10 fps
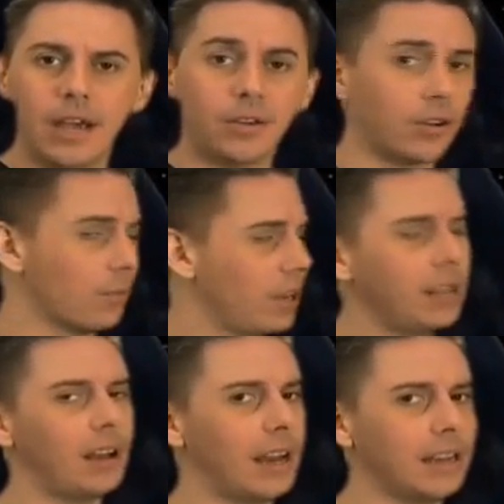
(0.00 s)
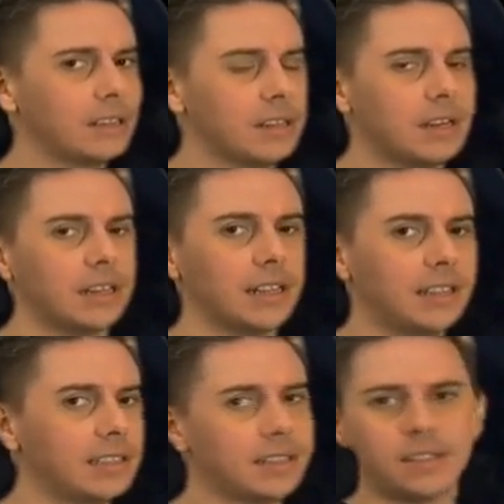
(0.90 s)
and you're going to realize that
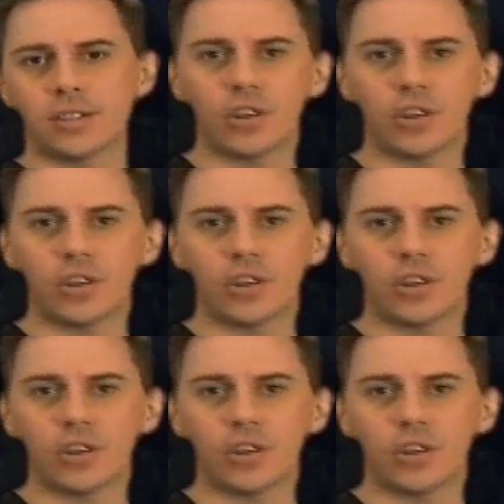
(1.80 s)
this isn't